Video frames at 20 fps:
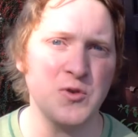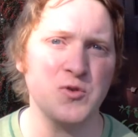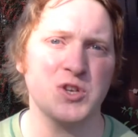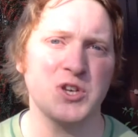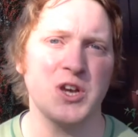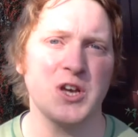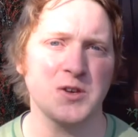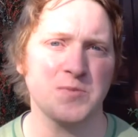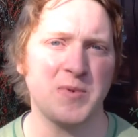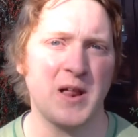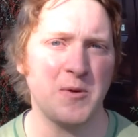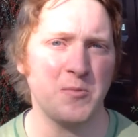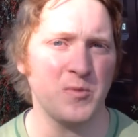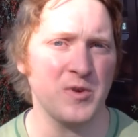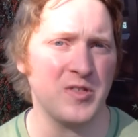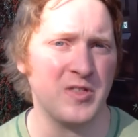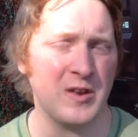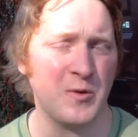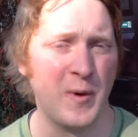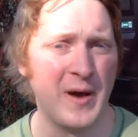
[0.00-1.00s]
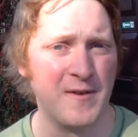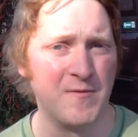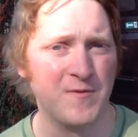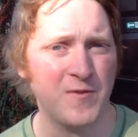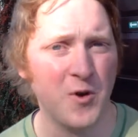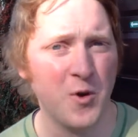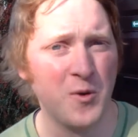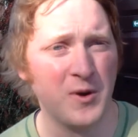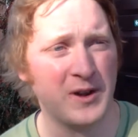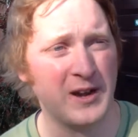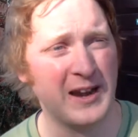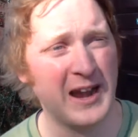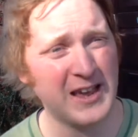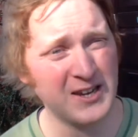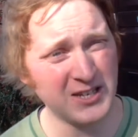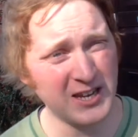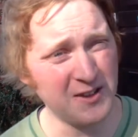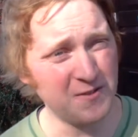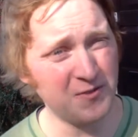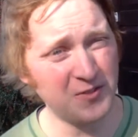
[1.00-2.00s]
new church plant was the way forward. And
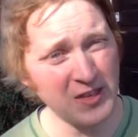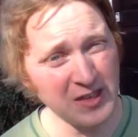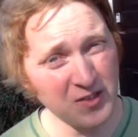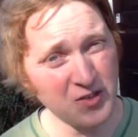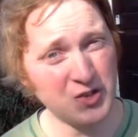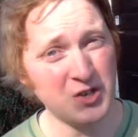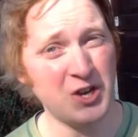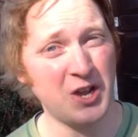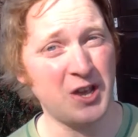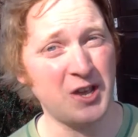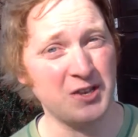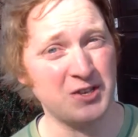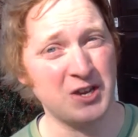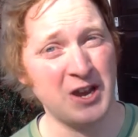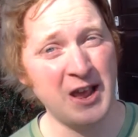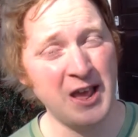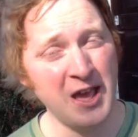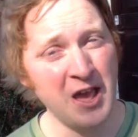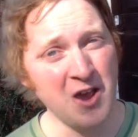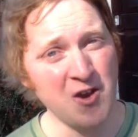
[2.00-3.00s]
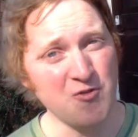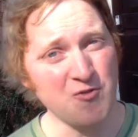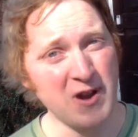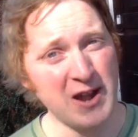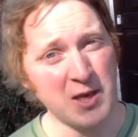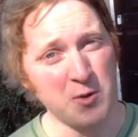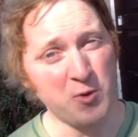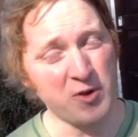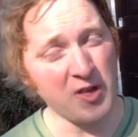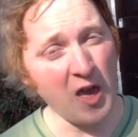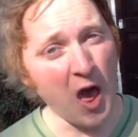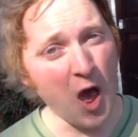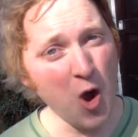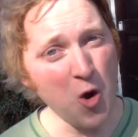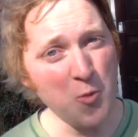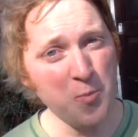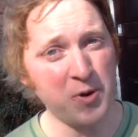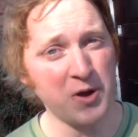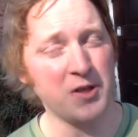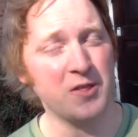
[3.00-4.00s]
actually, this church really was
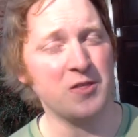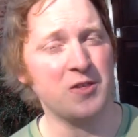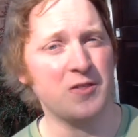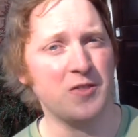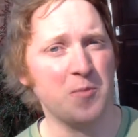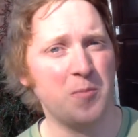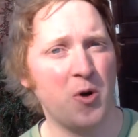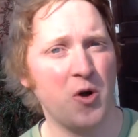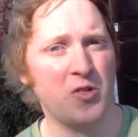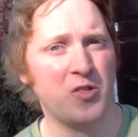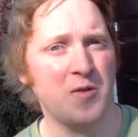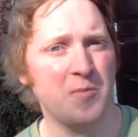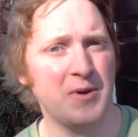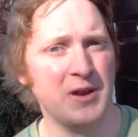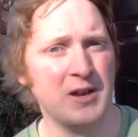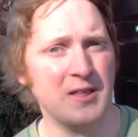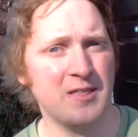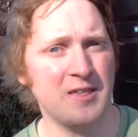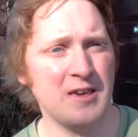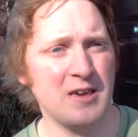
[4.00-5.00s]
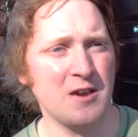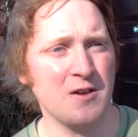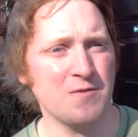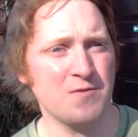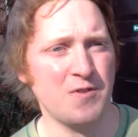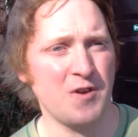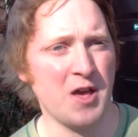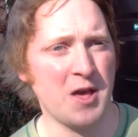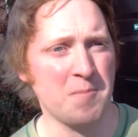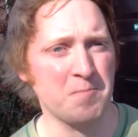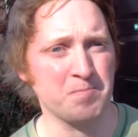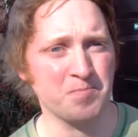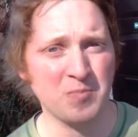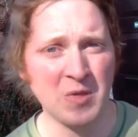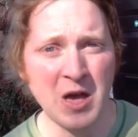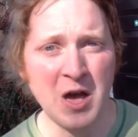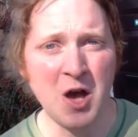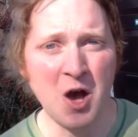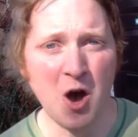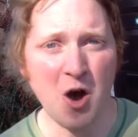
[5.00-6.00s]
open to the possibility of a
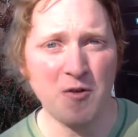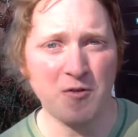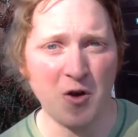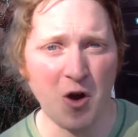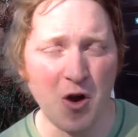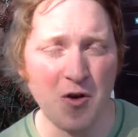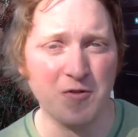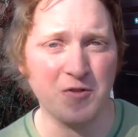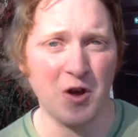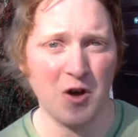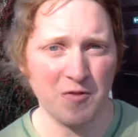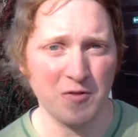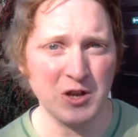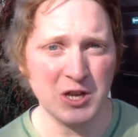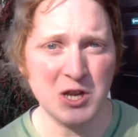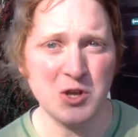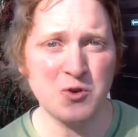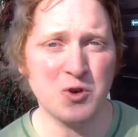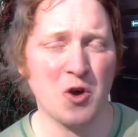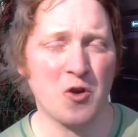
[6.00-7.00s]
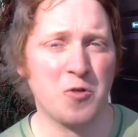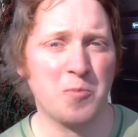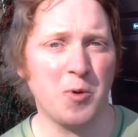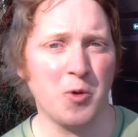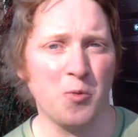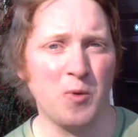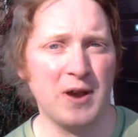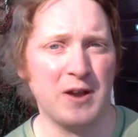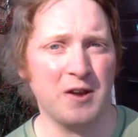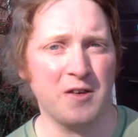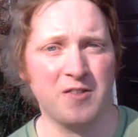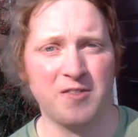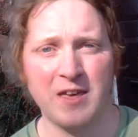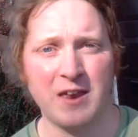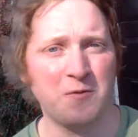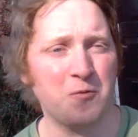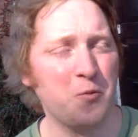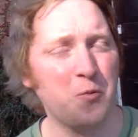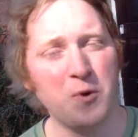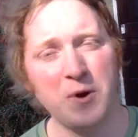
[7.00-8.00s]
new gospel witness,
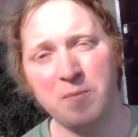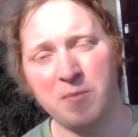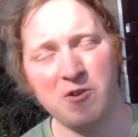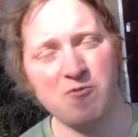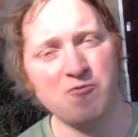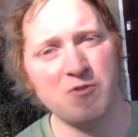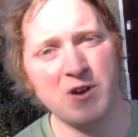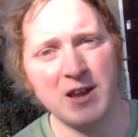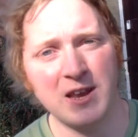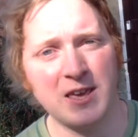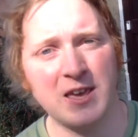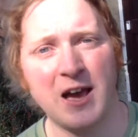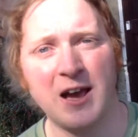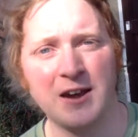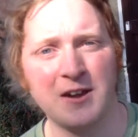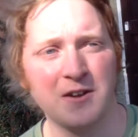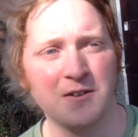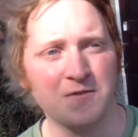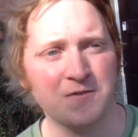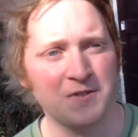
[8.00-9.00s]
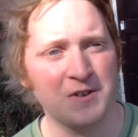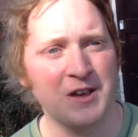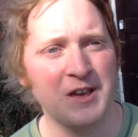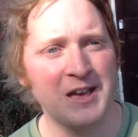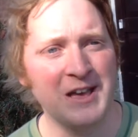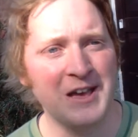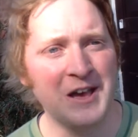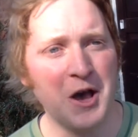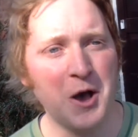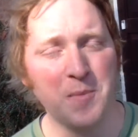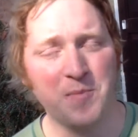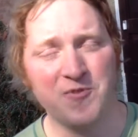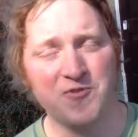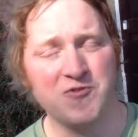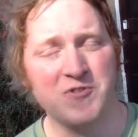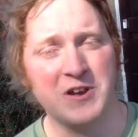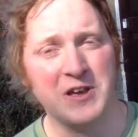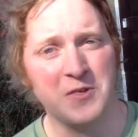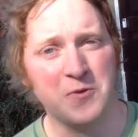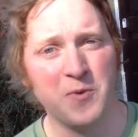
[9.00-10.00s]
then we'd be really kind of up
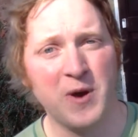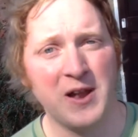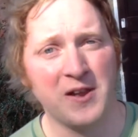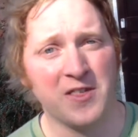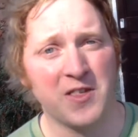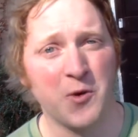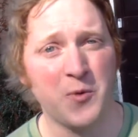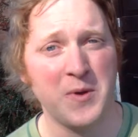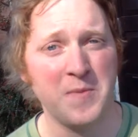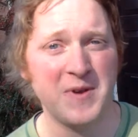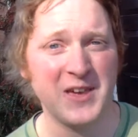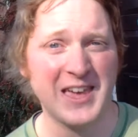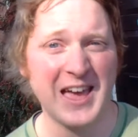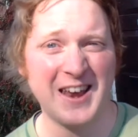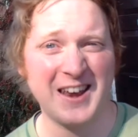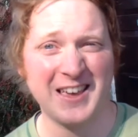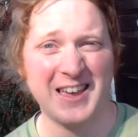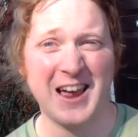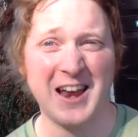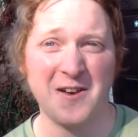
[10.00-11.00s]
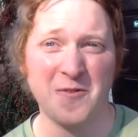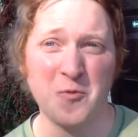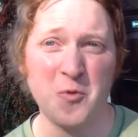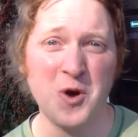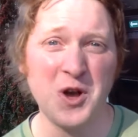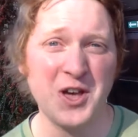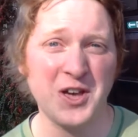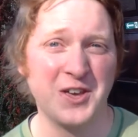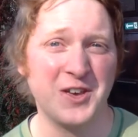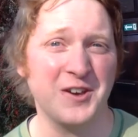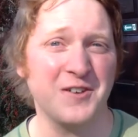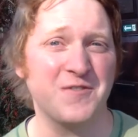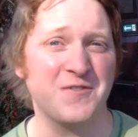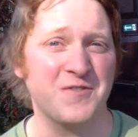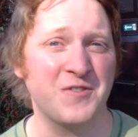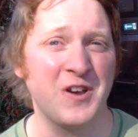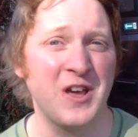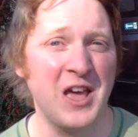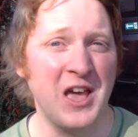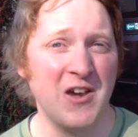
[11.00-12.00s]
for it as well. So we began a kind of work
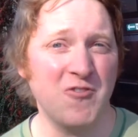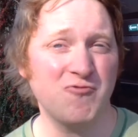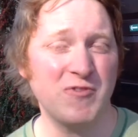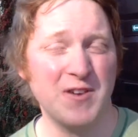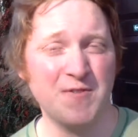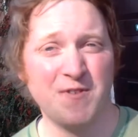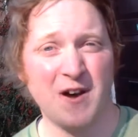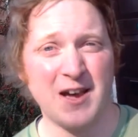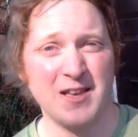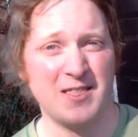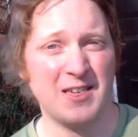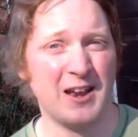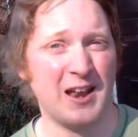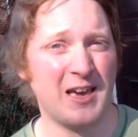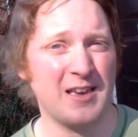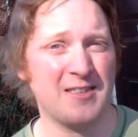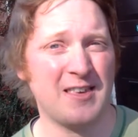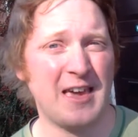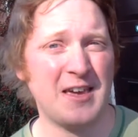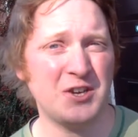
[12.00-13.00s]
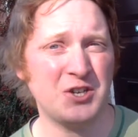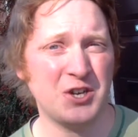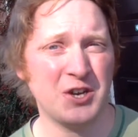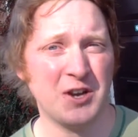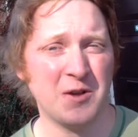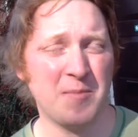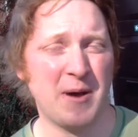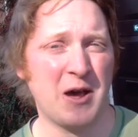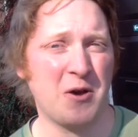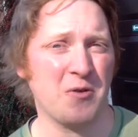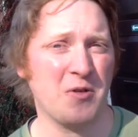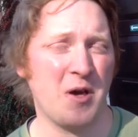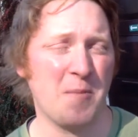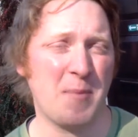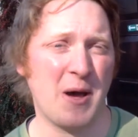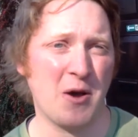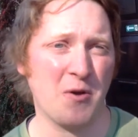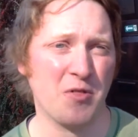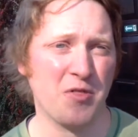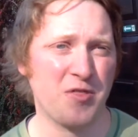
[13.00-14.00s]
of revitalisation about
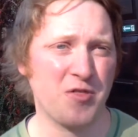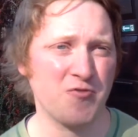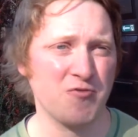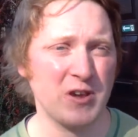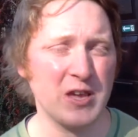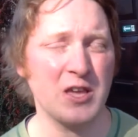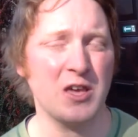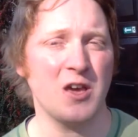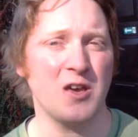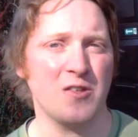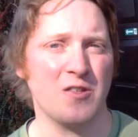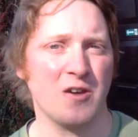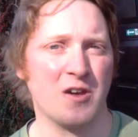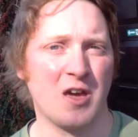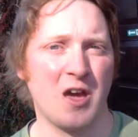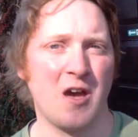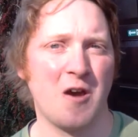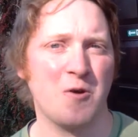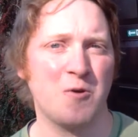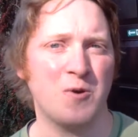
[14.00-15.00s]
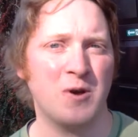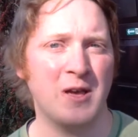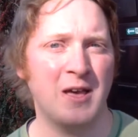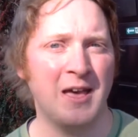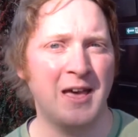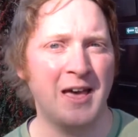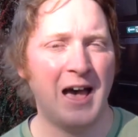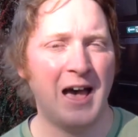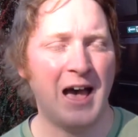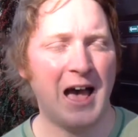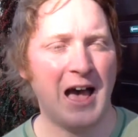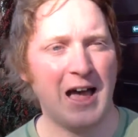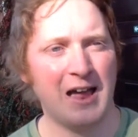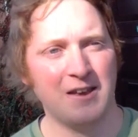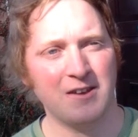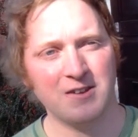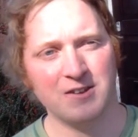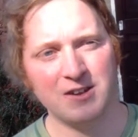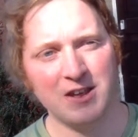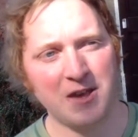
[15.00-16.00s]
3 years ago,
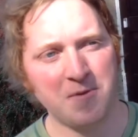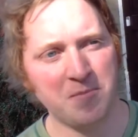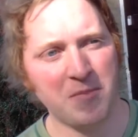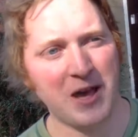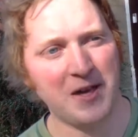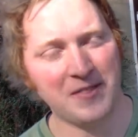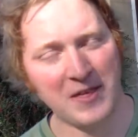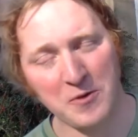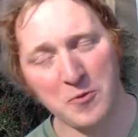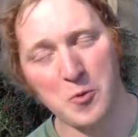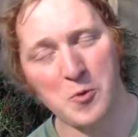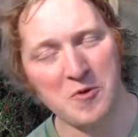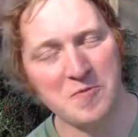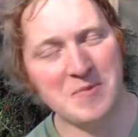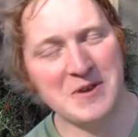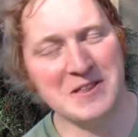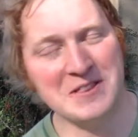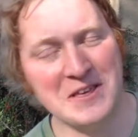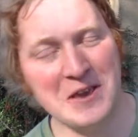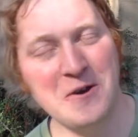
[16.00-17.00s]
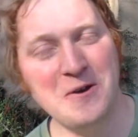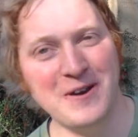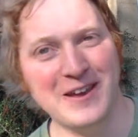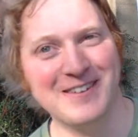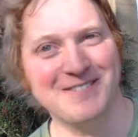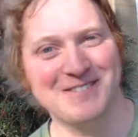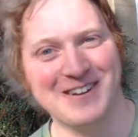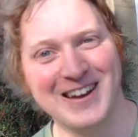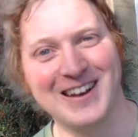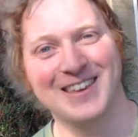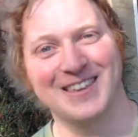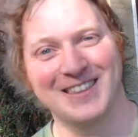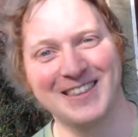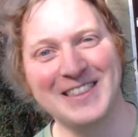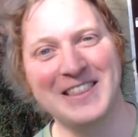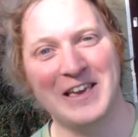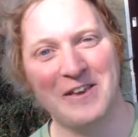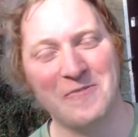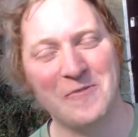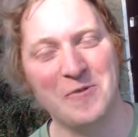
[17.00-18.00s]
and that's what we've been doing, really.
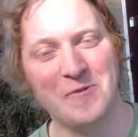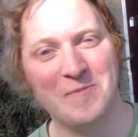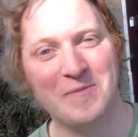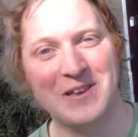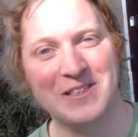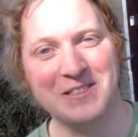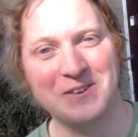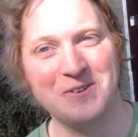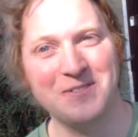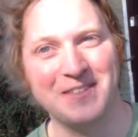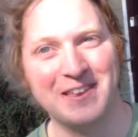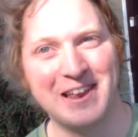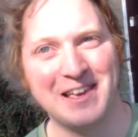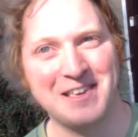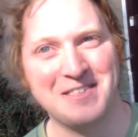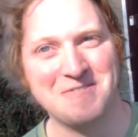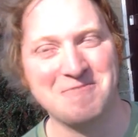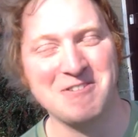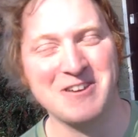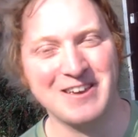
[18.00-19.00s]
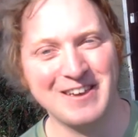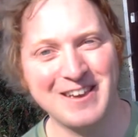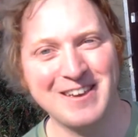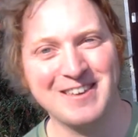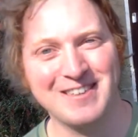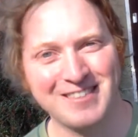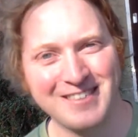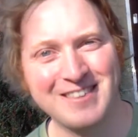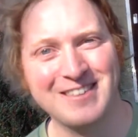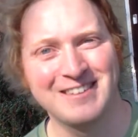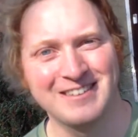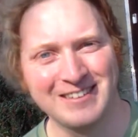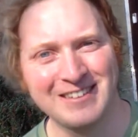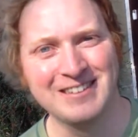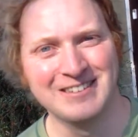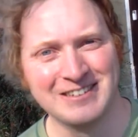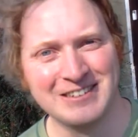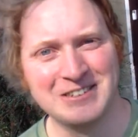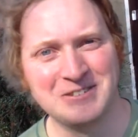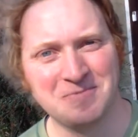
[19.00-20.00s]
That's what we've been doing the last 3 years. And
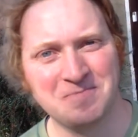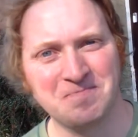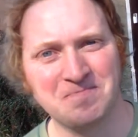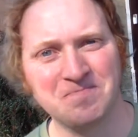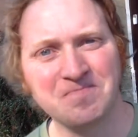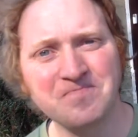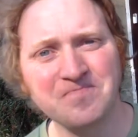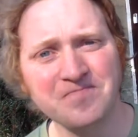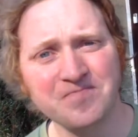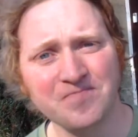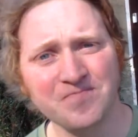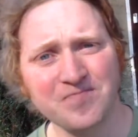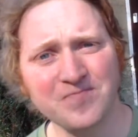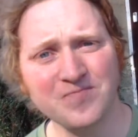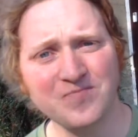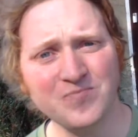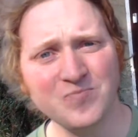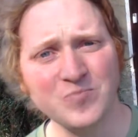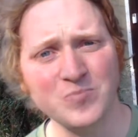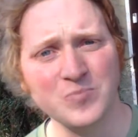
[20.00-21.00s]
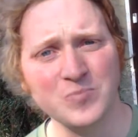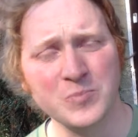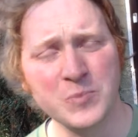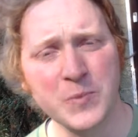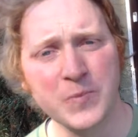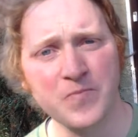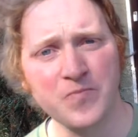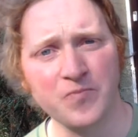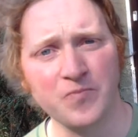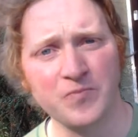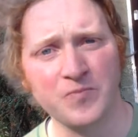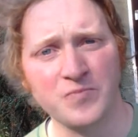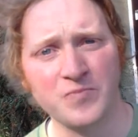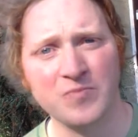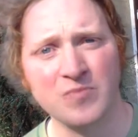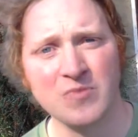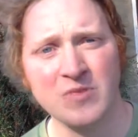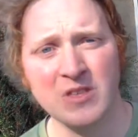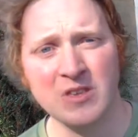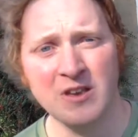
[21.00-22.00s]
what encouragements have you seen over those 3
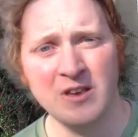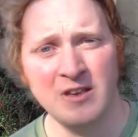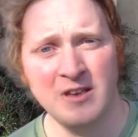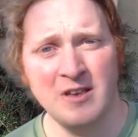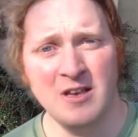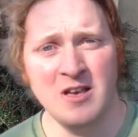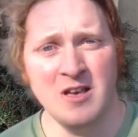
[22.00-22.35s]
years?